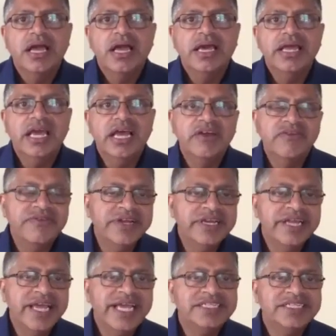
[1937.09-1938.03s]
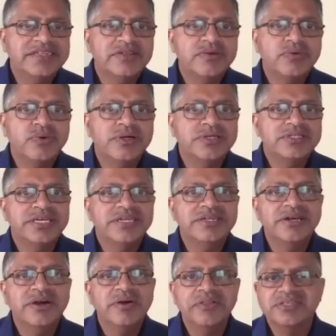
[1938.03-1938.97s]
And every nation of the world said,
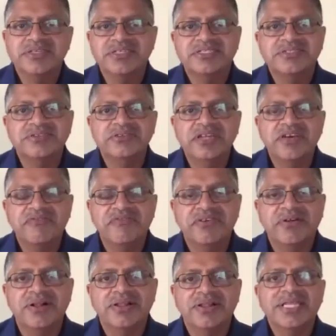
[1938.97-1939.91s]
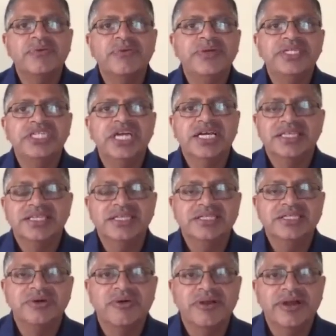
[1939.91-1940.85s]
No, this is too difficult. They rejected
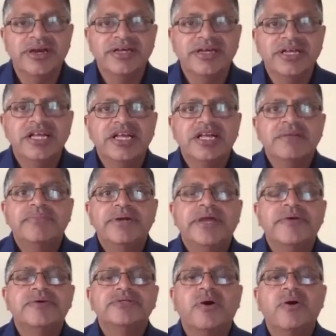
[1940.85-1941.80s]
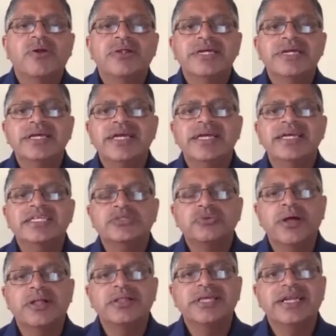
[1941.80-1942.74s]
the Torah. But it was only
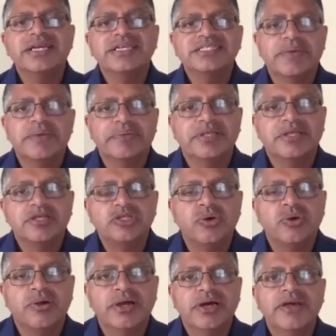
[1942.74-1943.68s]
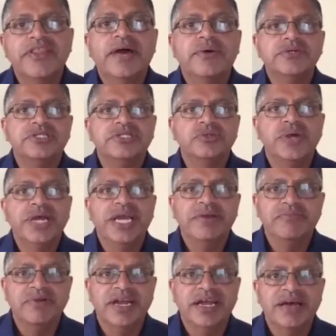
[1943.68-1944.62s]
Israel that accepted the Torah, and that was through
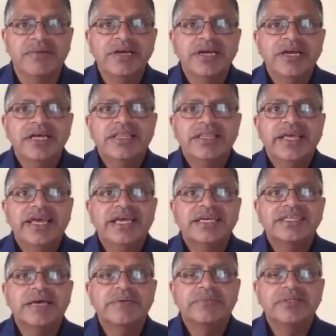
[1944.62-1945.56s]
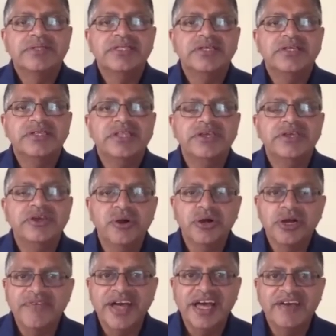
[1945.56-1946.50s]
Abraham. They accepted the, the
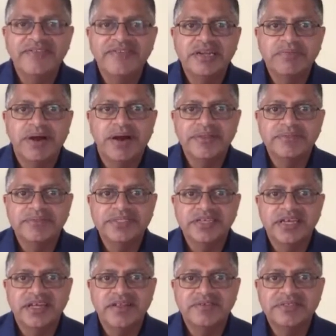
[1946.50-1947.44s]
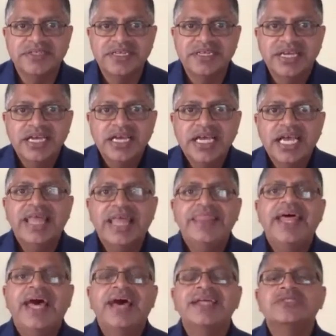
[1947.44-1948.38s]
yoke of heaven upon themselves.
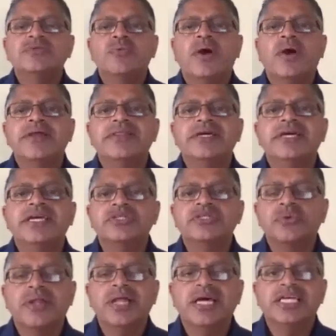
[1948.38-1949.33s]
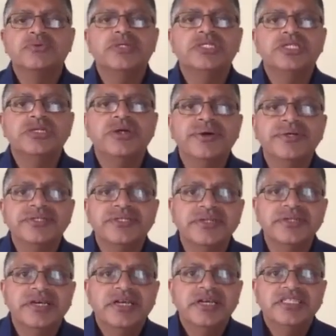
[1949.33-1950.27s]
And that is why the Israelites were
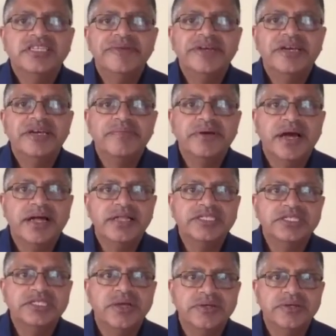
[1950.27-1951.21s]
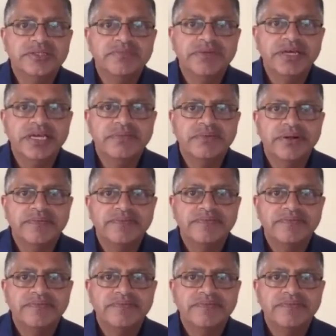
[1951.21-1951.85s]
chosen to become God's chosen people.